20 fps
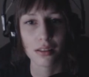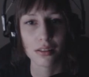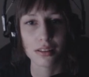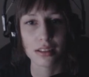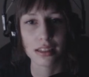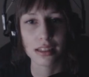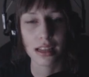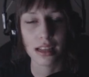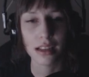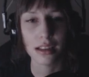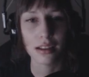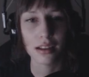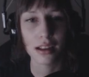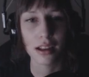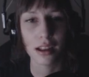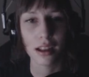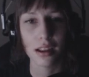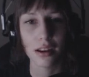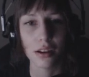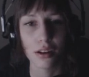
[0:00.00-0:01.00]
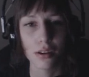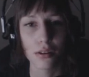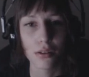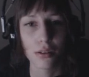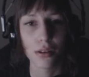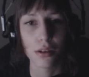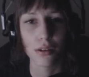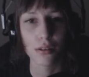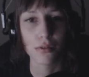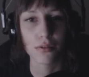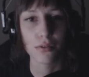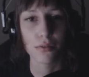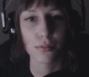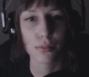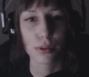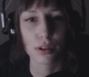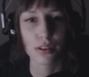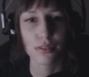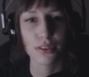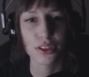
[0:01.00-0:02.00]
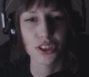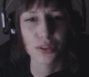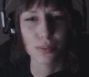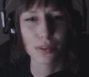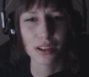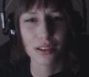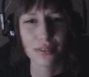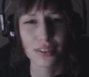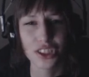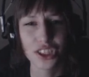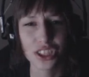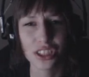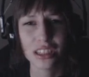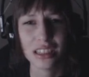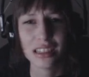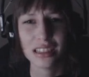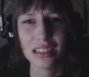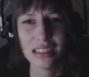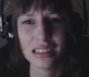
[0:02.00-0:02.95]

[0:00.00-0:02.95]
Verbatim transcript: There's a gate and oh, blurry vision, blurry vision.